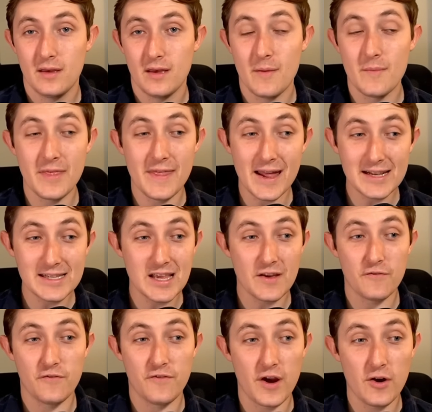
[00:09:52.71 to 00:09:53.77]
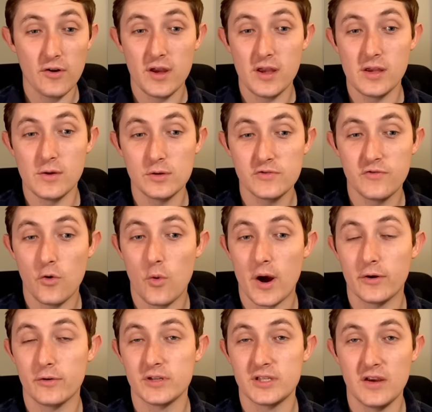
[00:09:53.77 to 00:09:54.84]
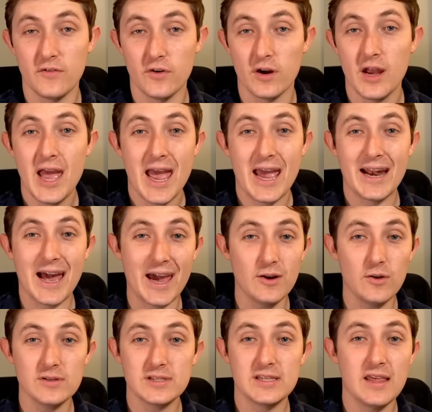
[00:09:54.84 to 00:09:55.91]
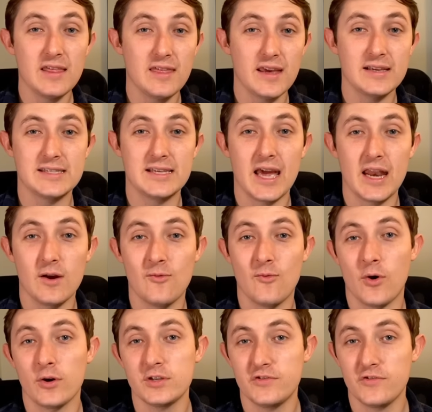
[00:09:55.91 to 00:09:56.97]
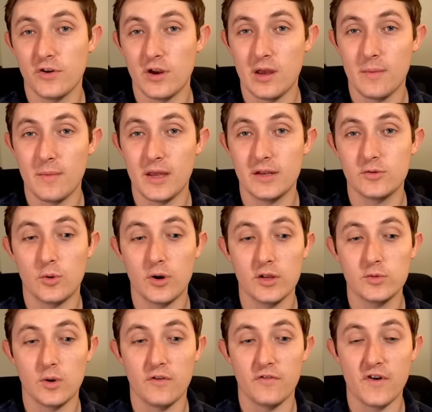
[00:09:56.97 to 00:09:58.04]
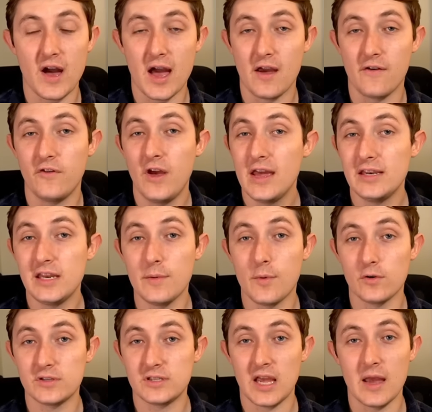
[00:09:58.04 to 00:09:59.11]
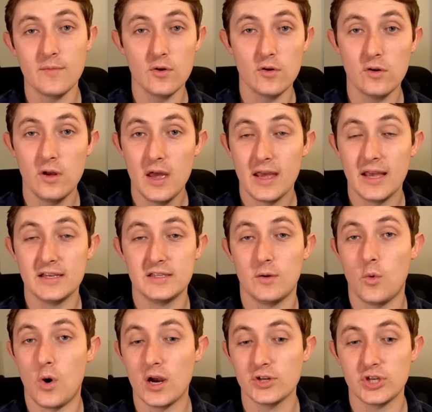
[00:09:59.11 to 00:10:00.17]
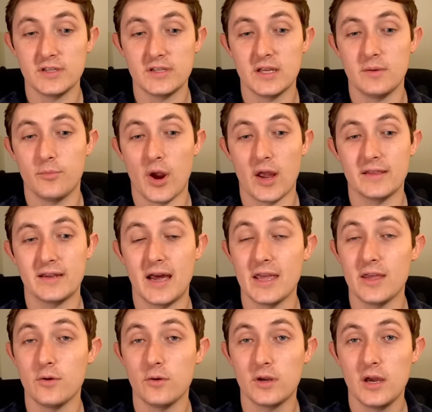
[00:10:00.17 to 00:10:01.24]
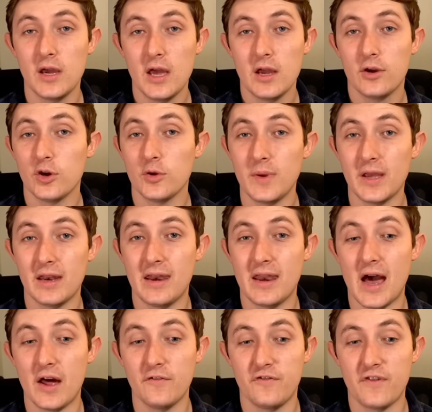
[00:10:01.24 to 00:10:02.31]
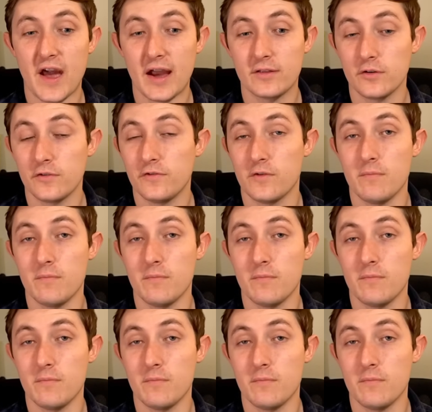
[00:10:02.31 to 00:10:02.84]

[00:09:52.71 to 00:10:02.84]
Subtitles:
I mean, that is a very useful wide receiver, and I don't see things getting worse for him in 2025. Deebo Samuel is in Washington. Brandon Ayuk could be a non-factor for